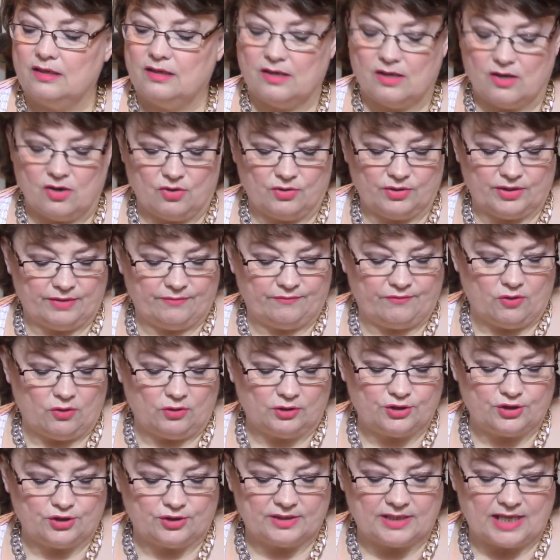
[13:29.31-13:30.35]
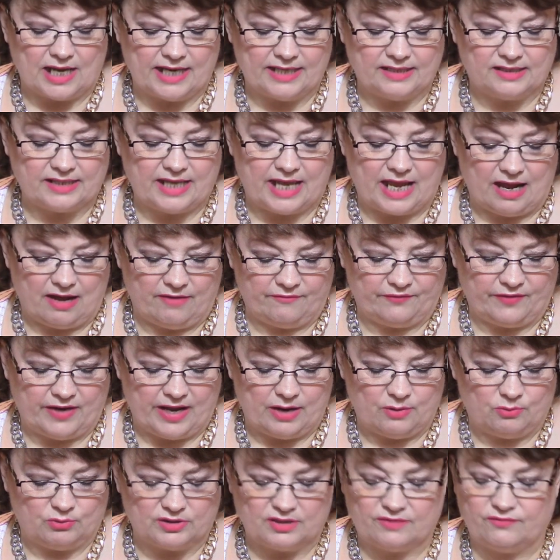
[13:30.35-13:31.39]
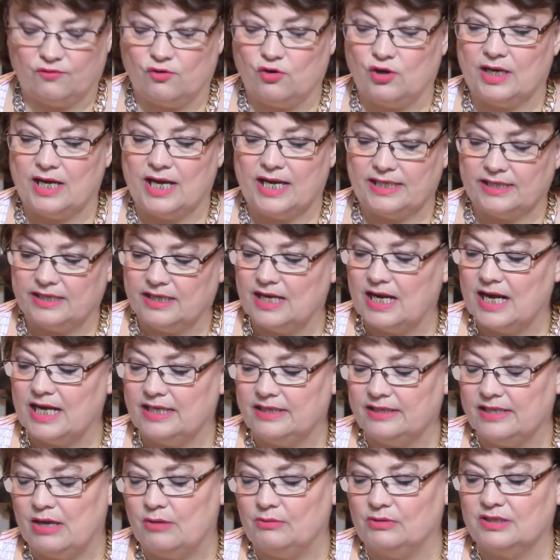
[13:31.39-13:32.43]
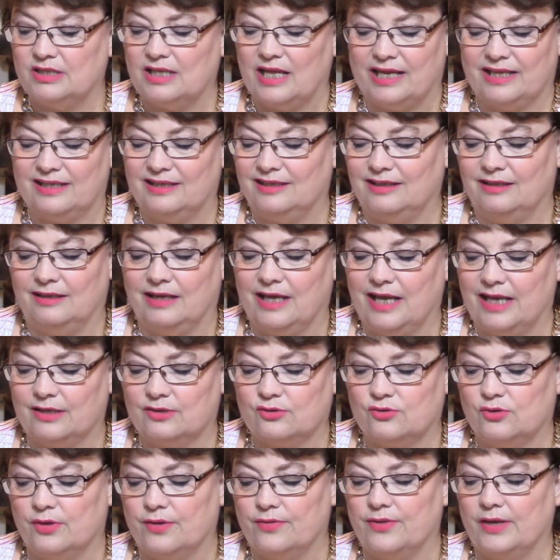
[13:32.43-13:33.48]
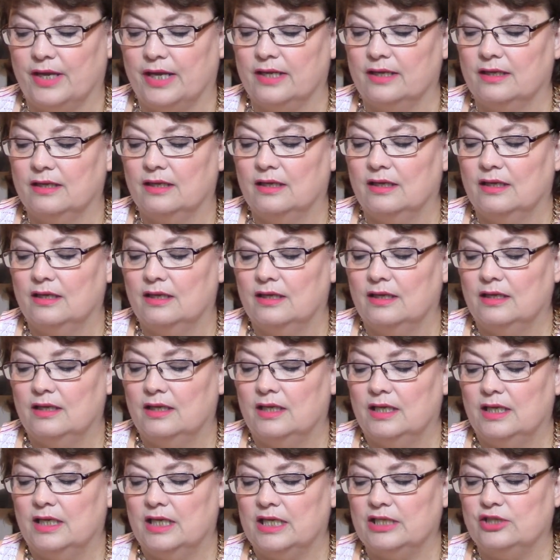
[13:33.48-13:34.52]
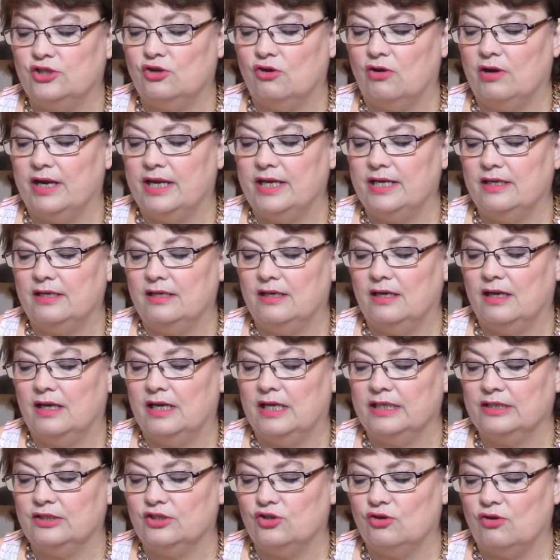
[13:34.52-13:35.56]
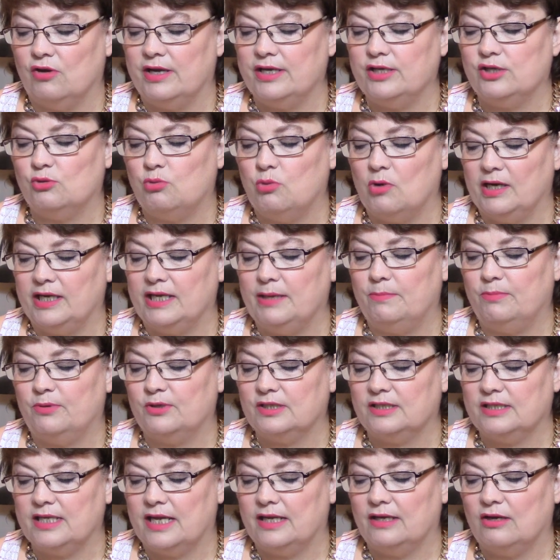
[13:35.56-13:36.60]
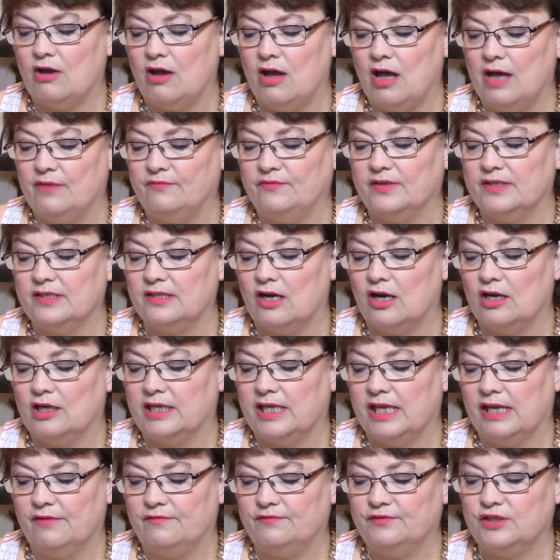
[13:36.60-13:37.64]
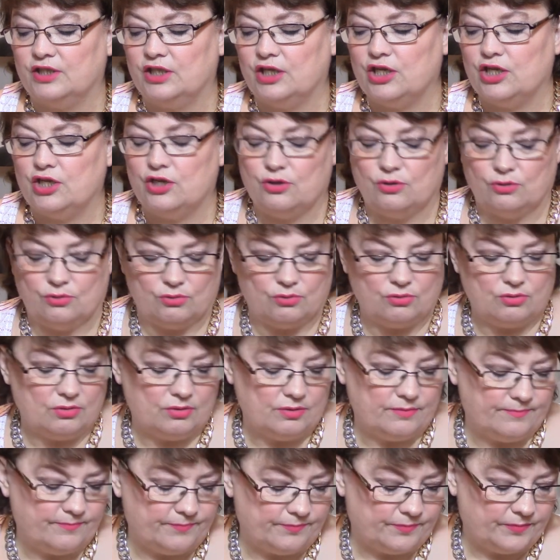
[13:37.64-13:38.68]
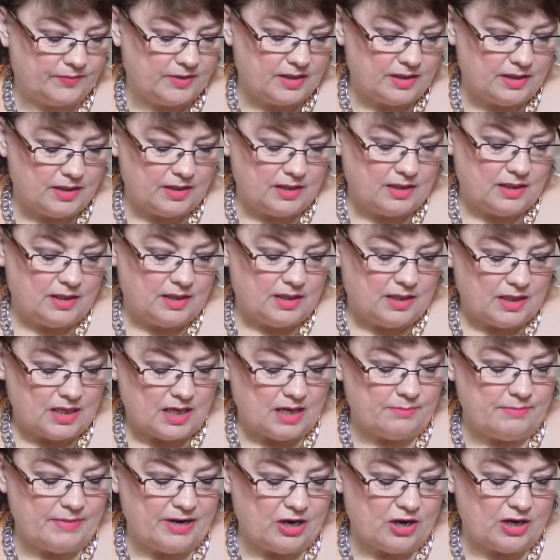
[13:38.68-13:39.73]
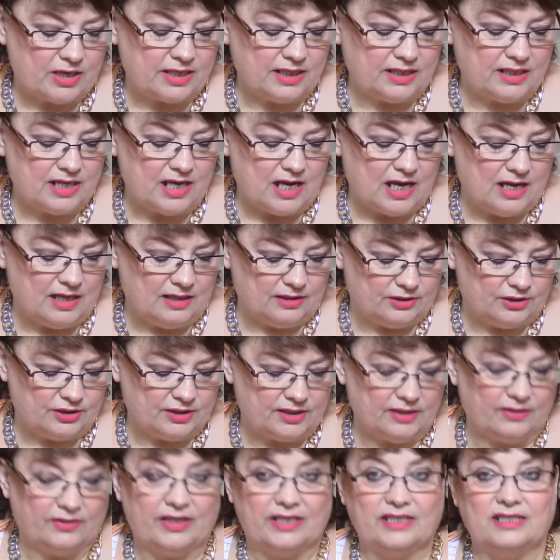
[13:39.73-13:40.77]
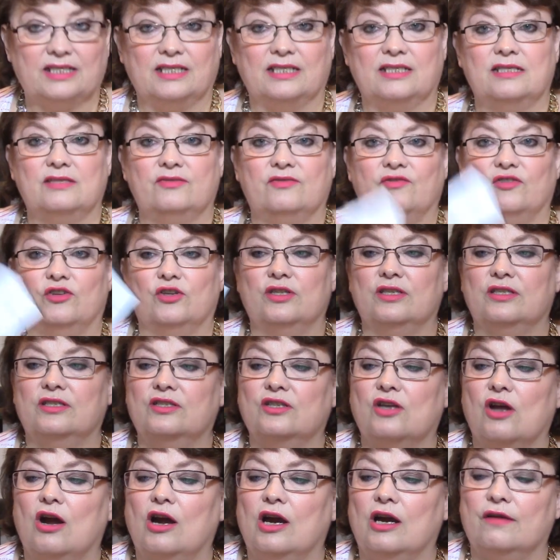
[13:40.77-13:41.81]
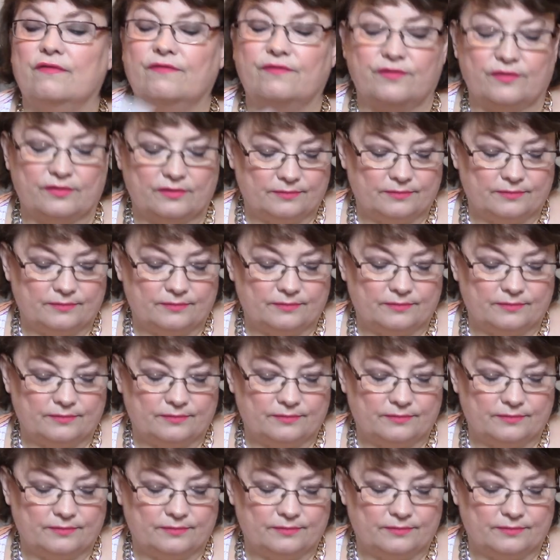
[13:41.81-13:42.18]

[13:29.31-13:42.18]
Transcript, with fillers: oh, the Folgers Ice Cafe was $4.99 and that was like a little extra thing. Enjoy enjoy 20% off as our gift to you. American Colors, and this is for the scarf.